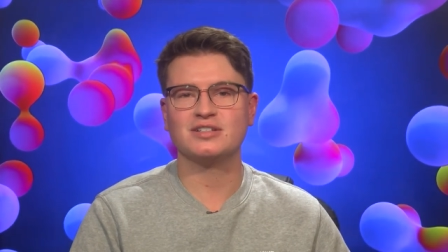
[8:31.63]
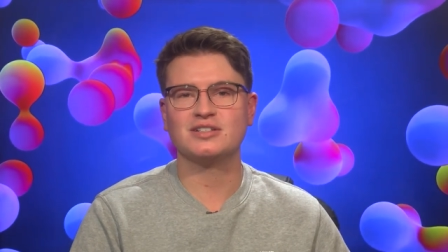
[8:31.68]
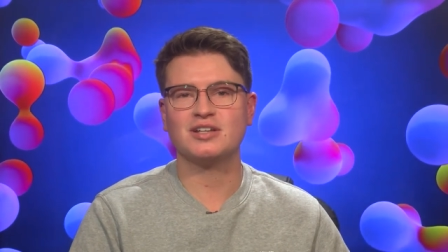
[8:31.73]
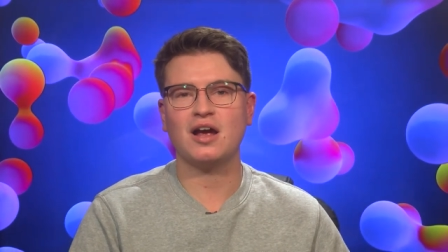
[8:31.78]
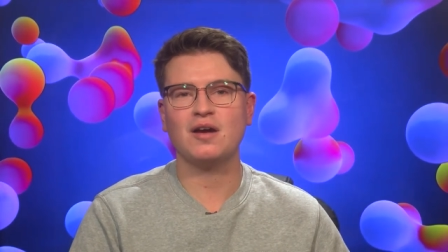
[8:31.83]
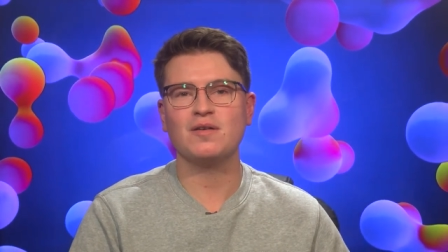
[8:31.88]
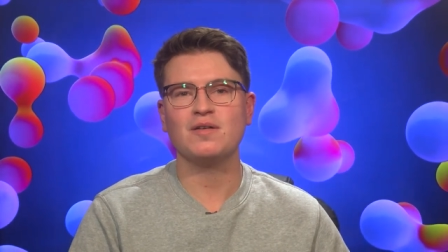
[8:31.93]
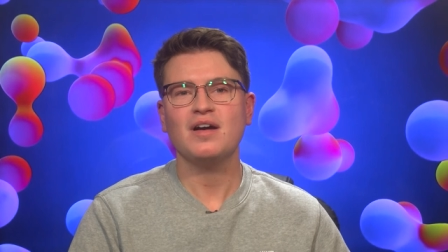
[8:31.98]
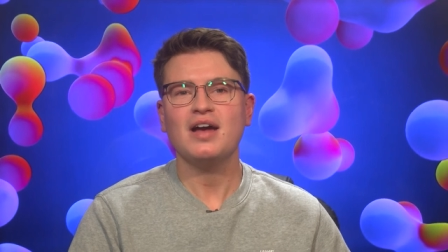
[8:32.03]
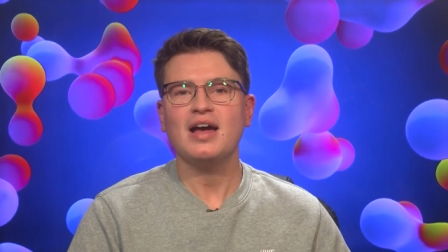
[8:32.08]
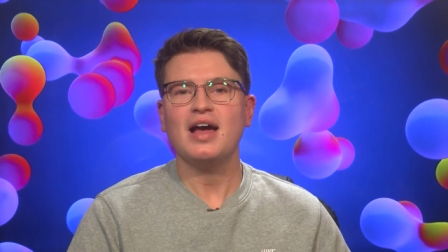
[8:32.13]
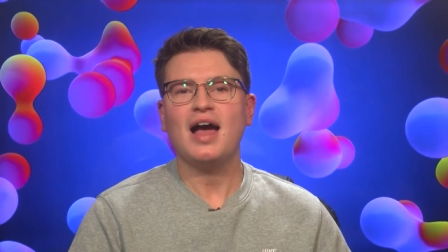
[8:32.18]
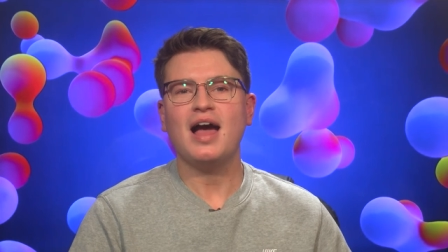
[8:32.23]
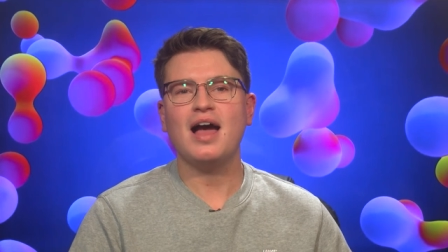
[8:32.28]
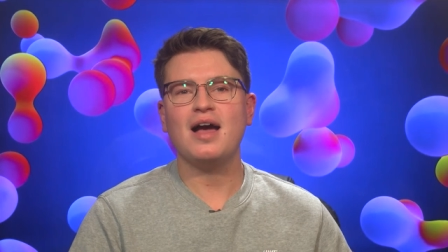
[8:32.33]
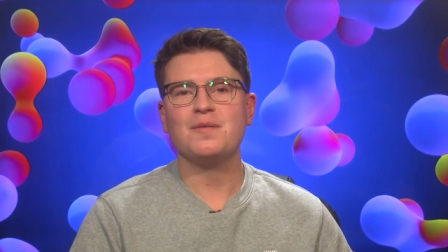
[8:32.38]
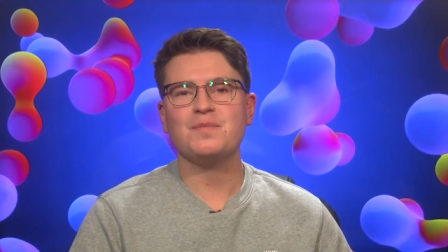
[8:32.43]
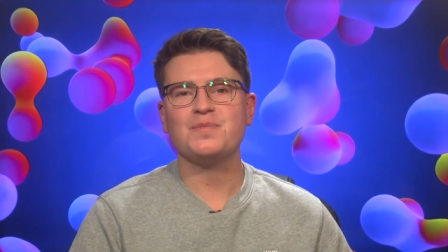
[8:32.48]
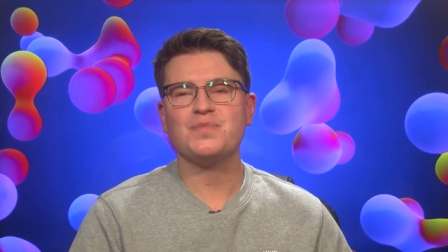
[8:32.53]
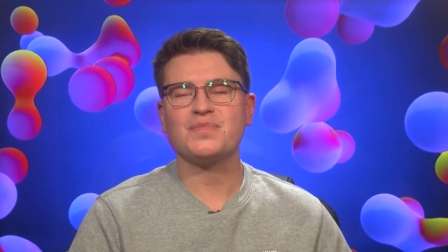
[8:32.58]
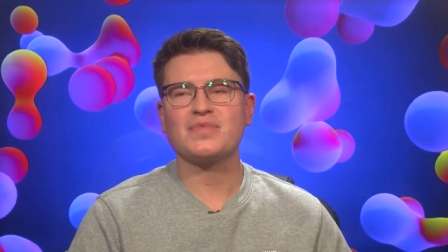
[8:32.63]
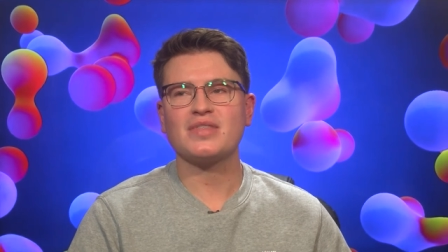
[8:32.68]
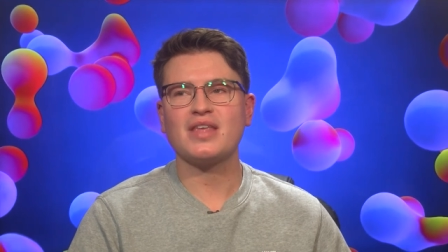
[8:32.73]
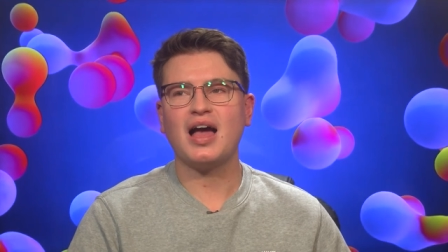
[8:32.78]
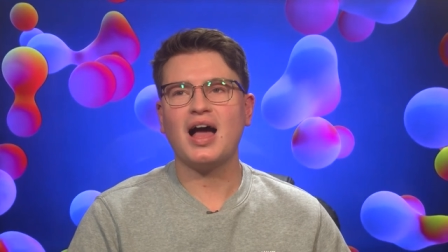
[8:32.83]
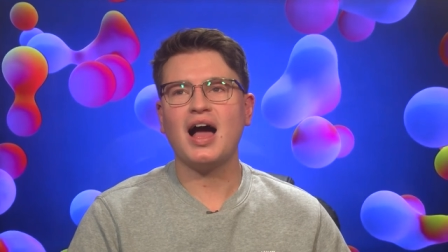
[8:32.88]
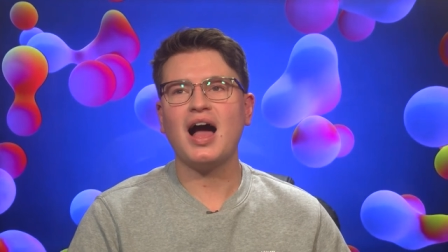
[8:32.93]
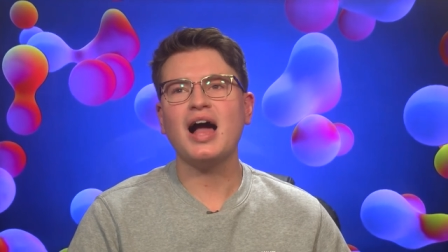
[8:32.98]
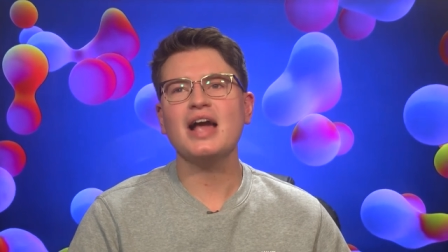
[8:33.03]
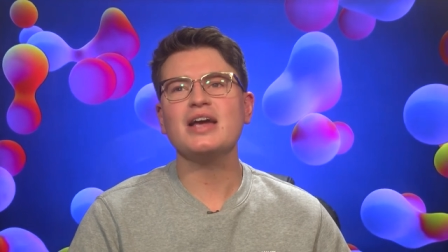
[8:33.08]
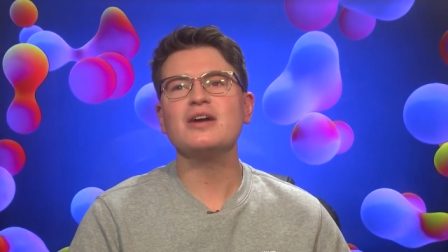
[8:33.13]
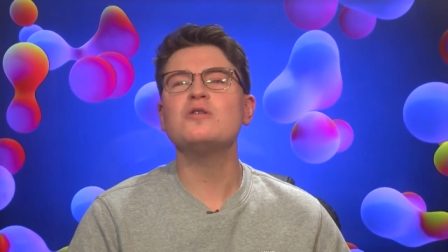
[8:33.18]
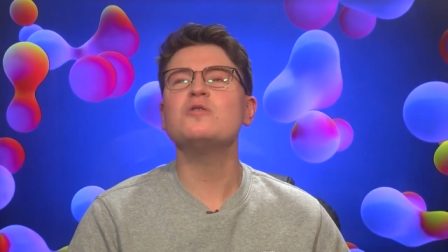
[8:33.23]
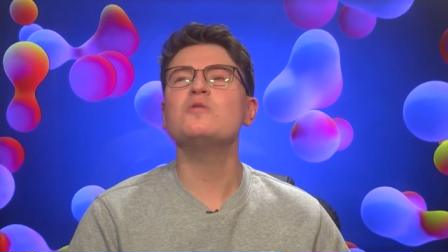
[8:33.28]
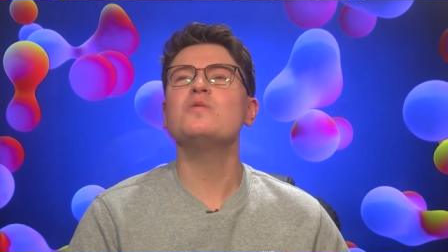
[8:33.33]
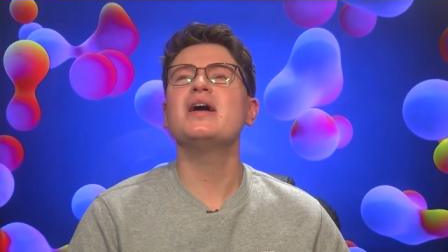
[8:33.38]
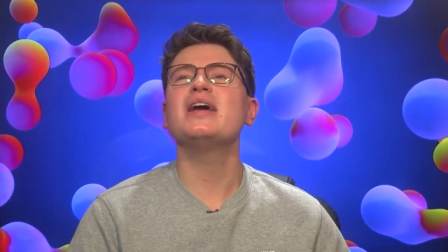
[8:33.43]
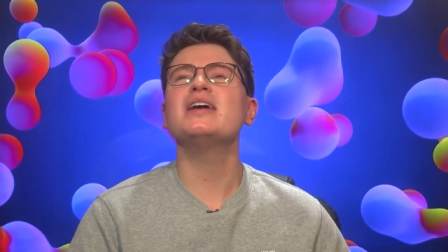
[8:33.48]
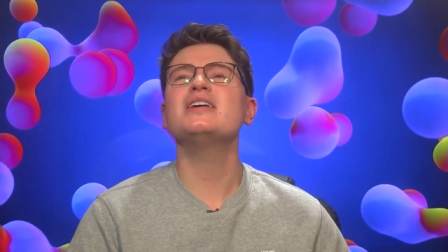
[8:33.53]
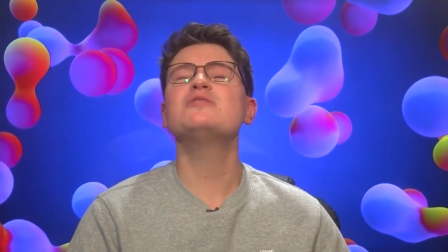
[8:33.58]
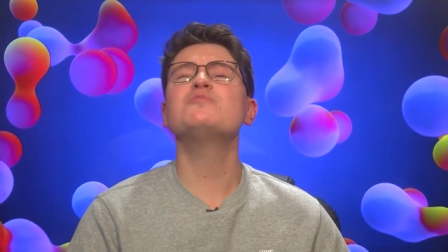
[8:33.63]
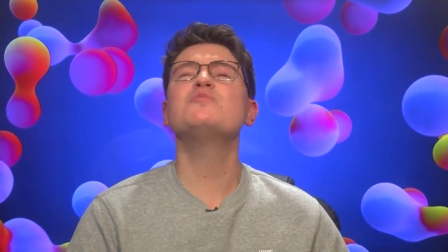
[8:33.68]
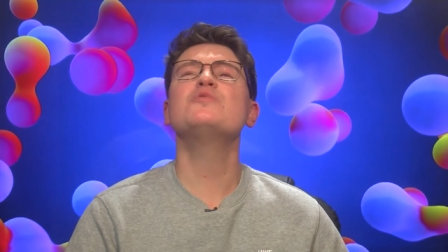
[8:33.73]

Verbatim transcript: So um, I always